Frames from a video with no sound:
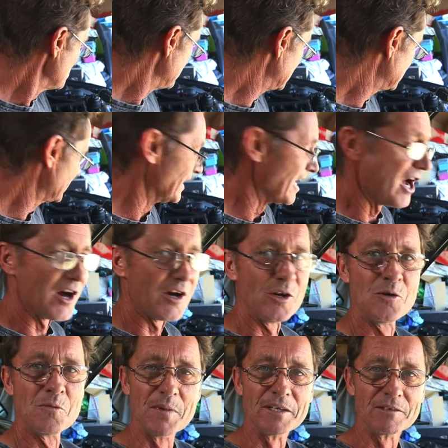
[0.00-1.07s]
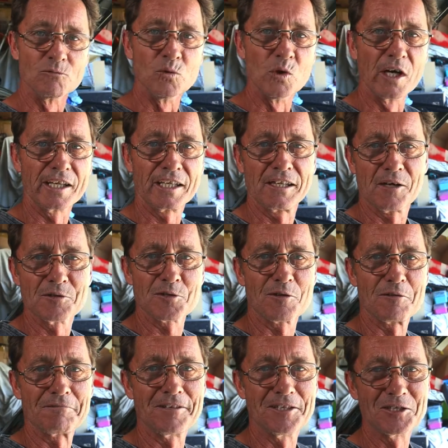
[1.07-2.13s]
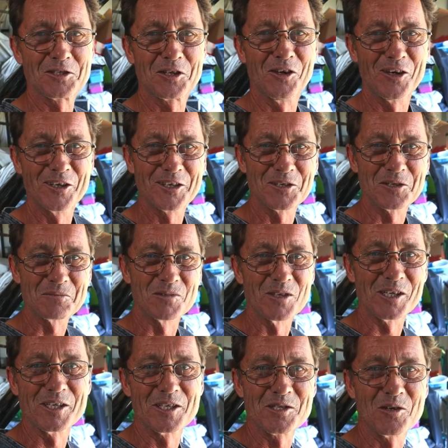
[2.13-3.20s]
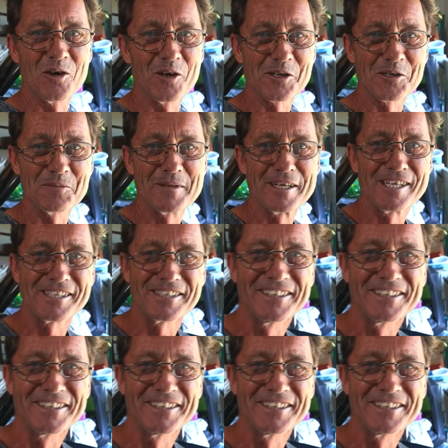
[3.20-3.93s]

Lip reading: a bit to go, but really close to the finish line, and I'm really excited about